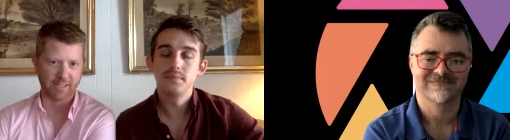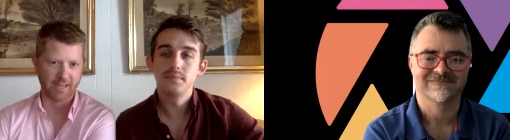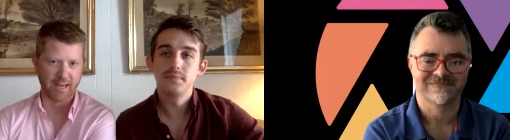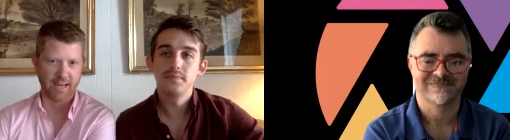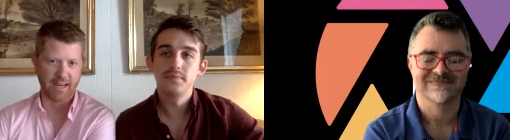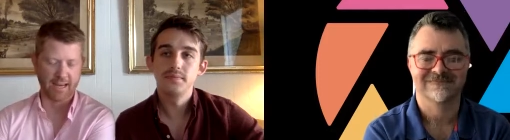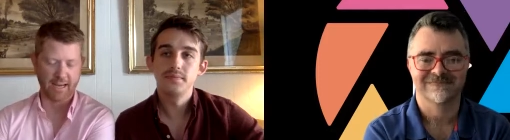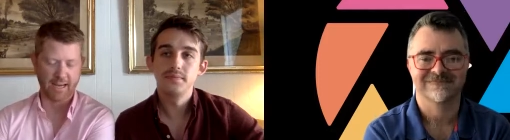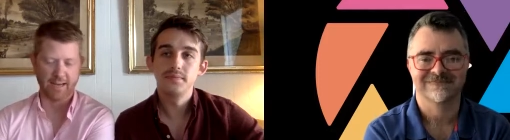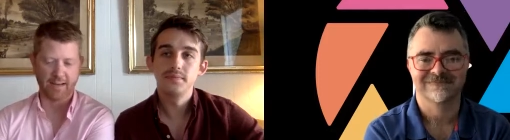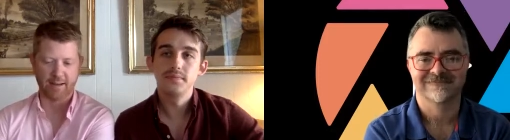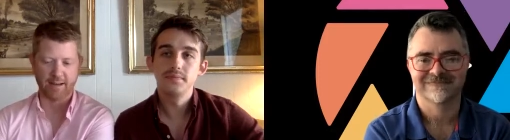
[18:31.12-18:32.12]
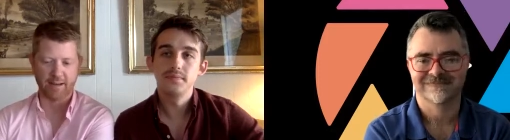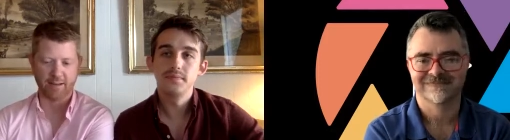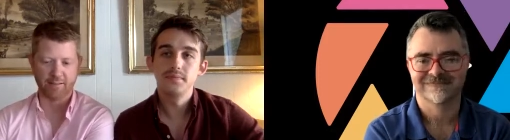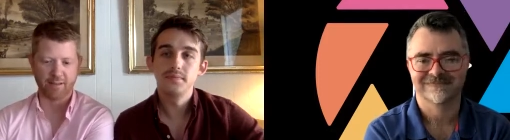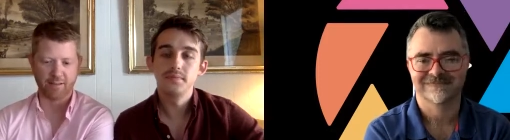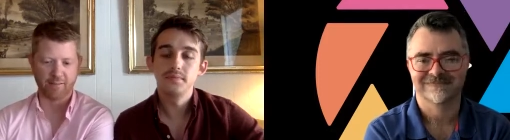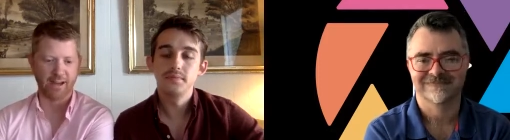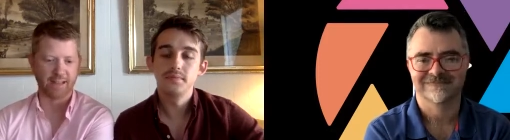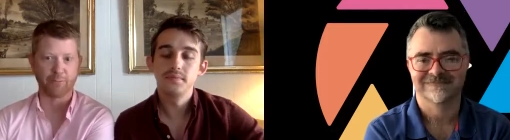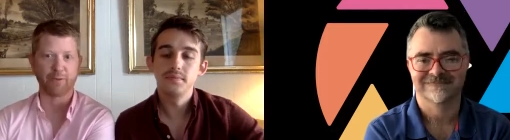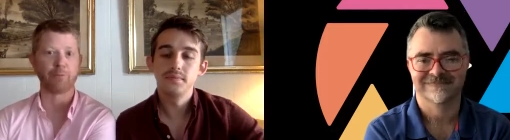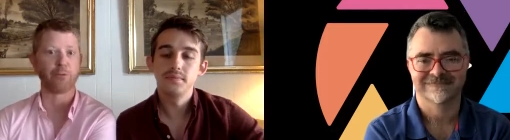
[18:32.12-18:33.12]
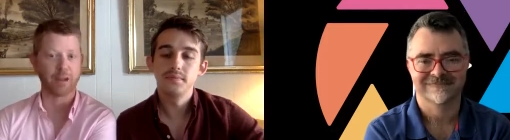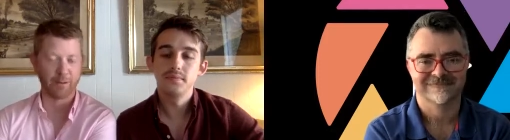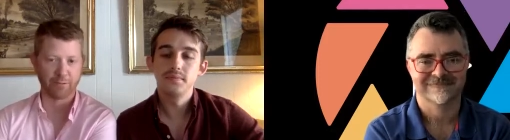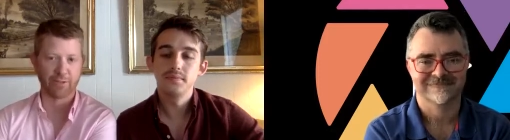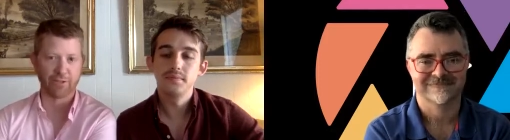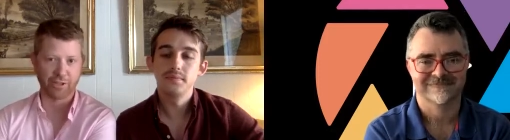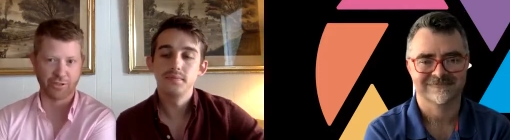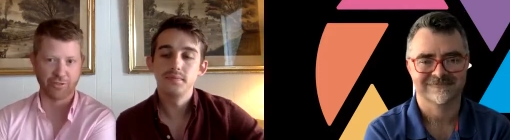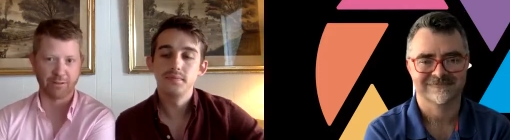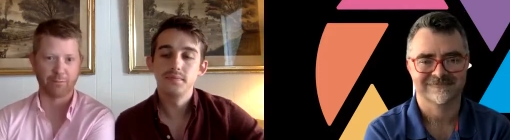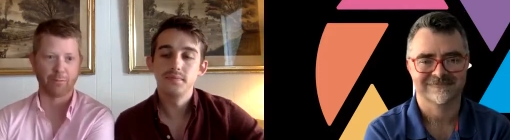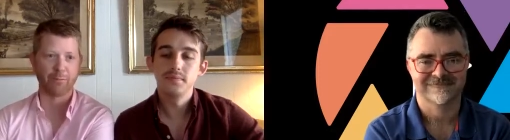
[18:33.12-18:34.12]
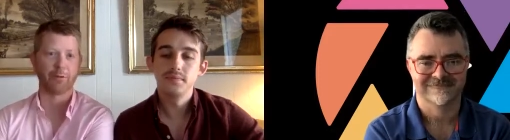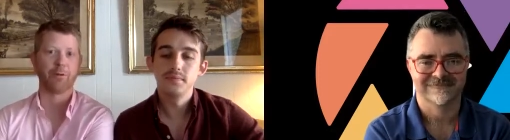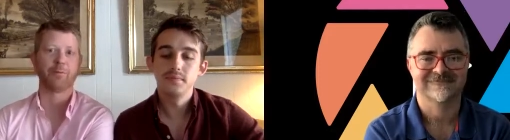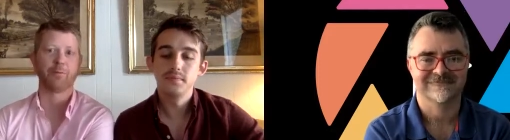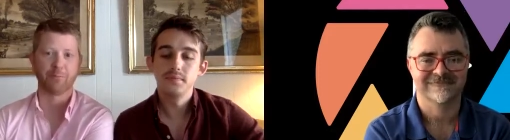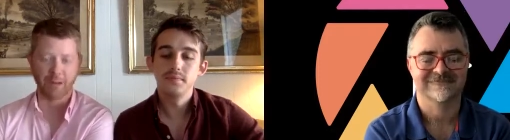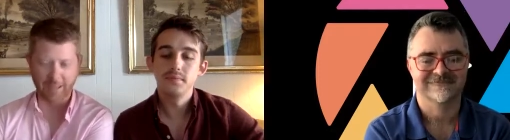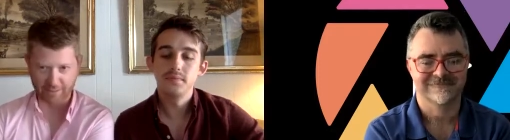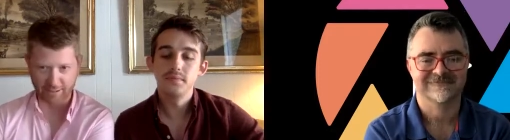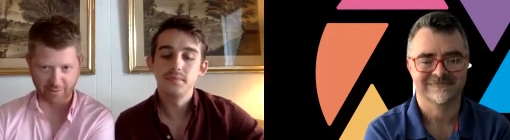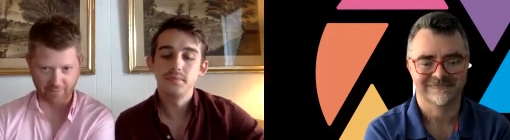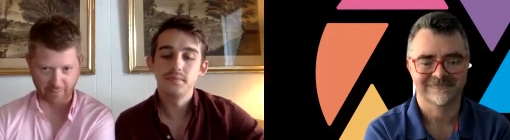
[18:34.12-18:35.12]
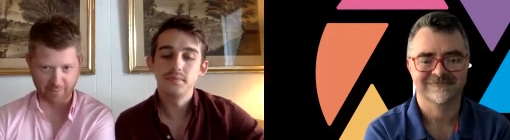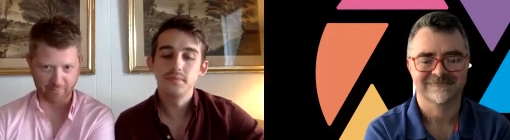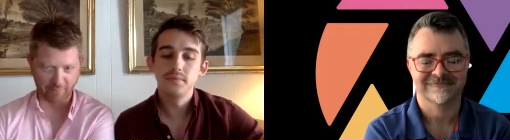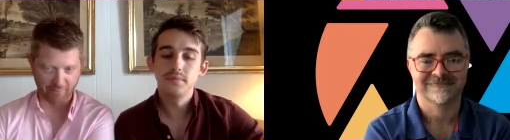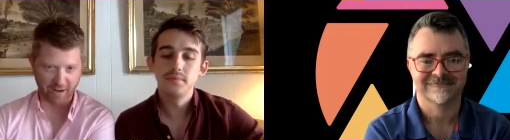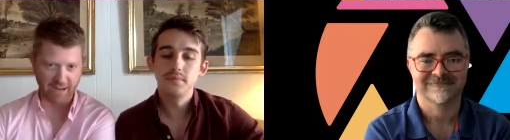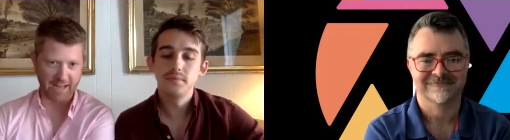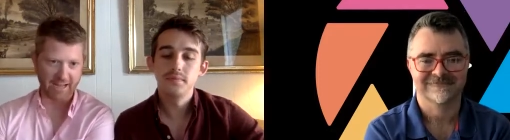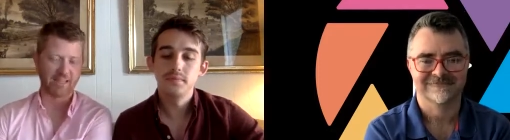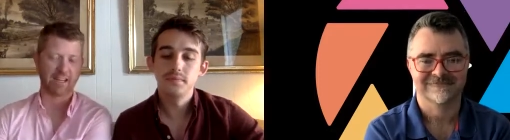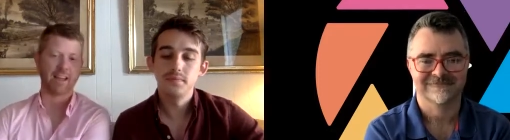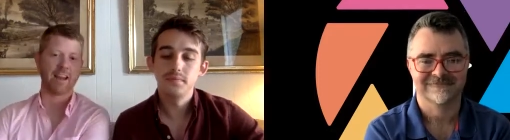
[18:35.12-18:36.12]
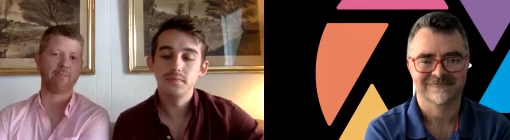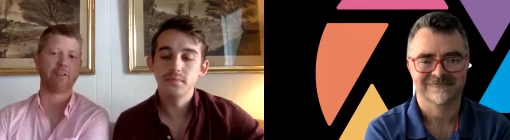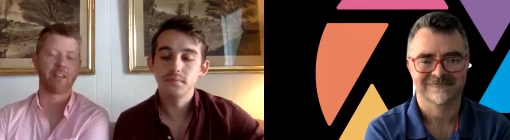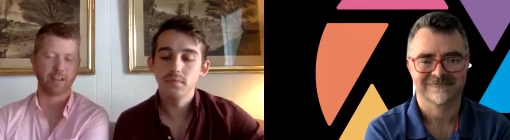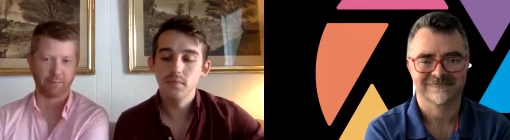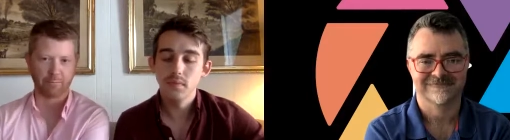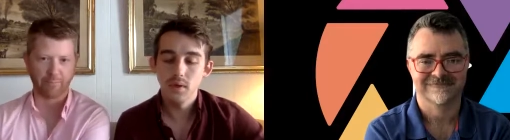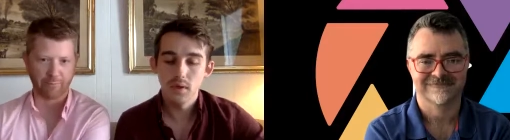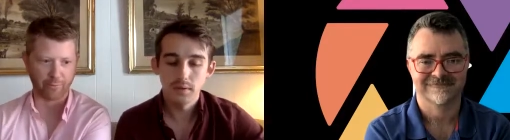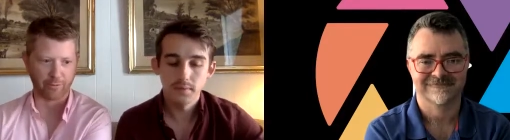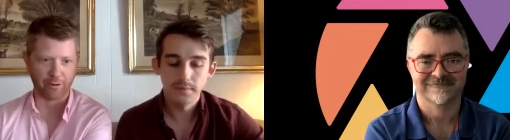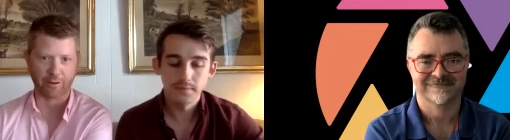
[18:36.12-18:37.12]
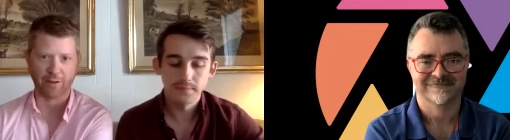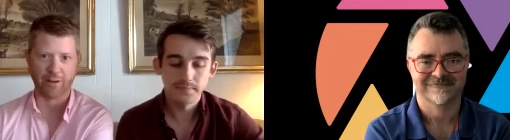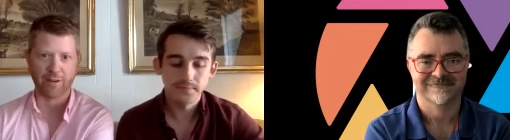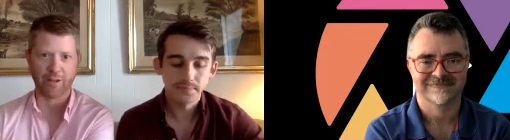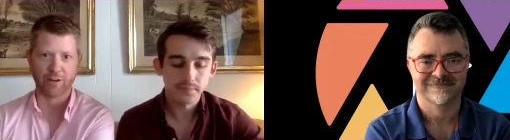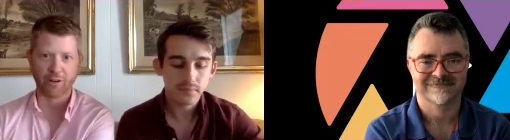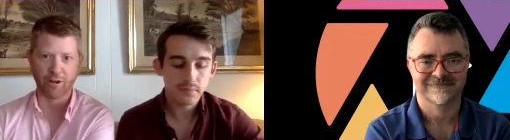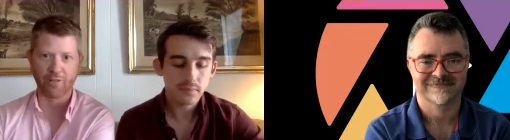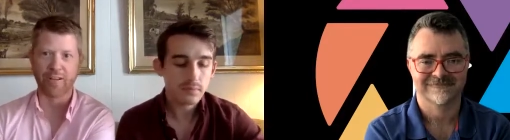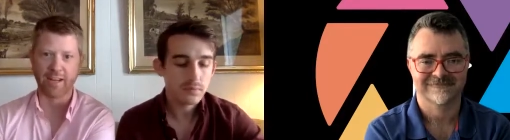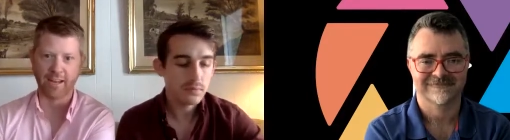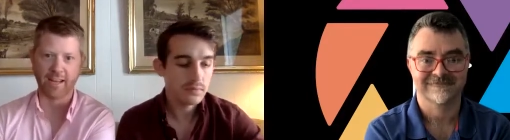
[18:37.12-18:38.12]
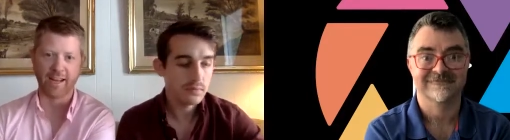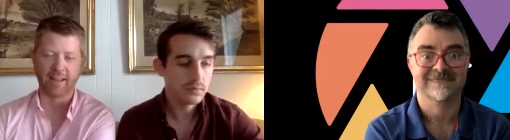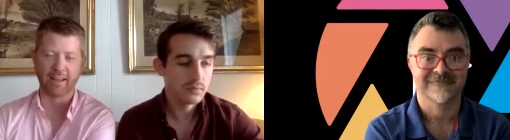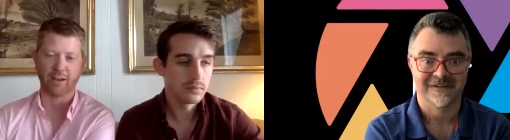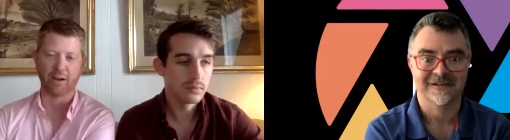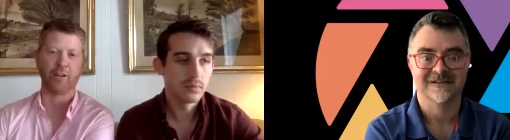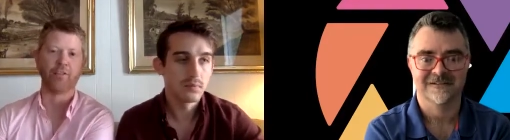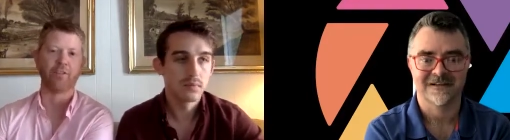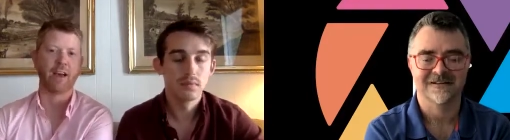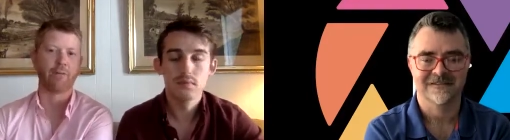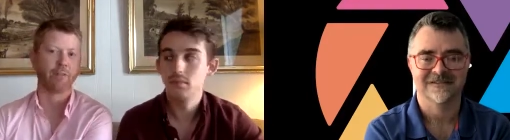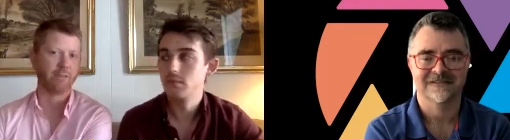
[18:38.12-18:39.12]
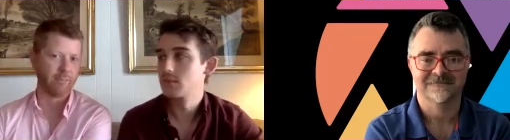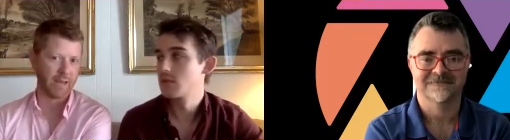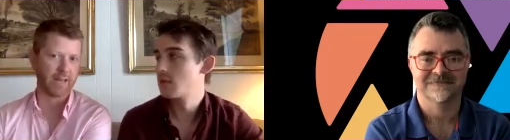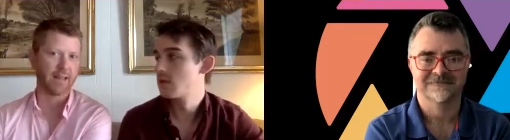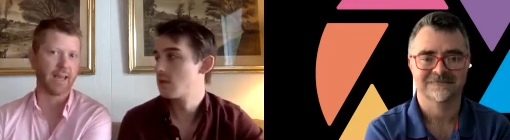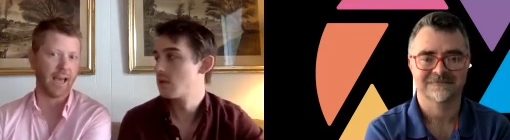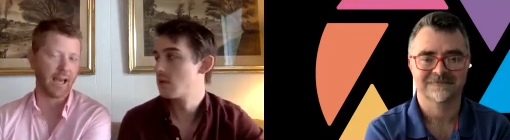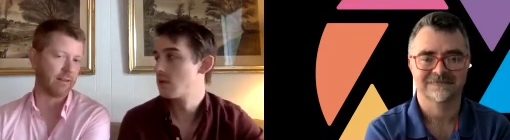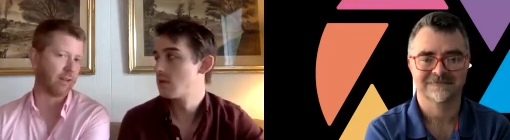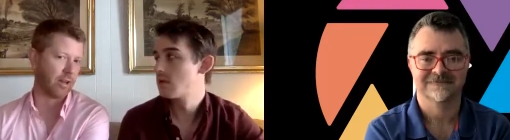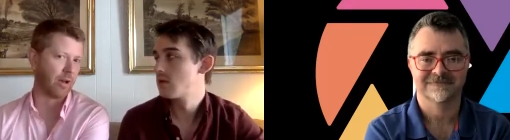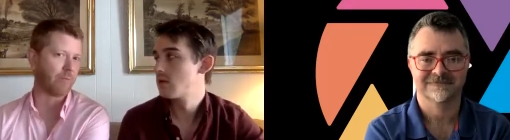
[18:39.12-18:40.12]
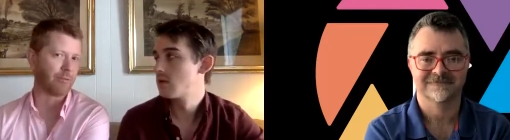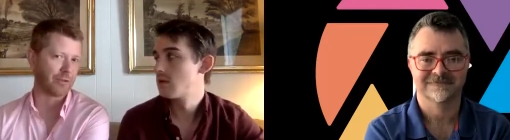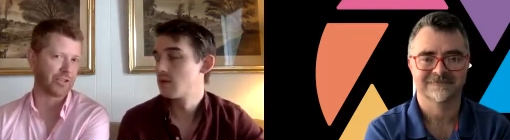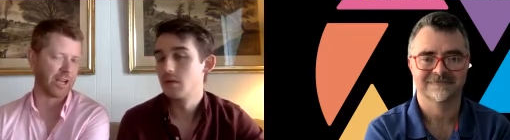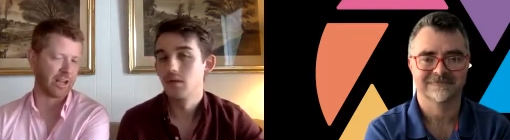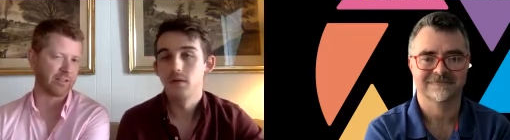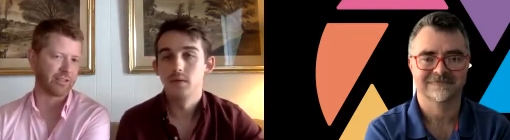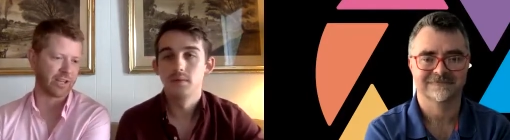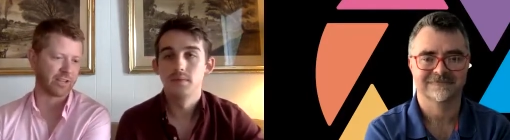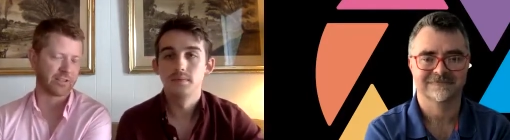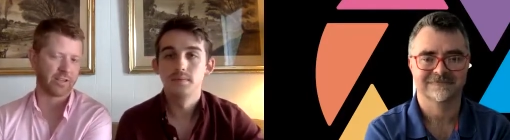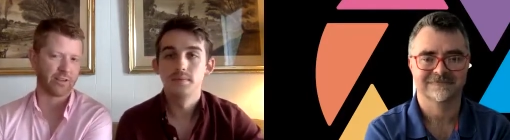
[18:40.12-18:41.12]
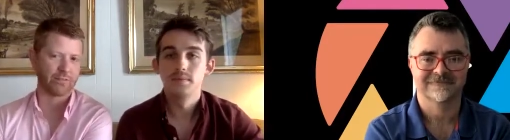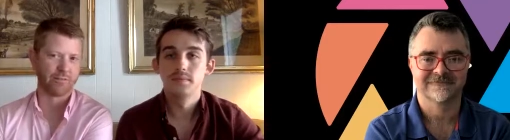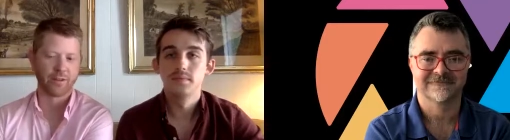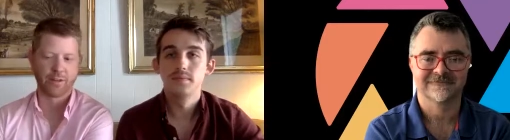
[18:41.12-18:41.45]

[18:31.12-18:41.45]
Speaker 1: say, uh, in the fact that we were able to shoot it. We were able to raise all of our financing and everything before COVID hit. I think all exactly. of that a lot more challenging. So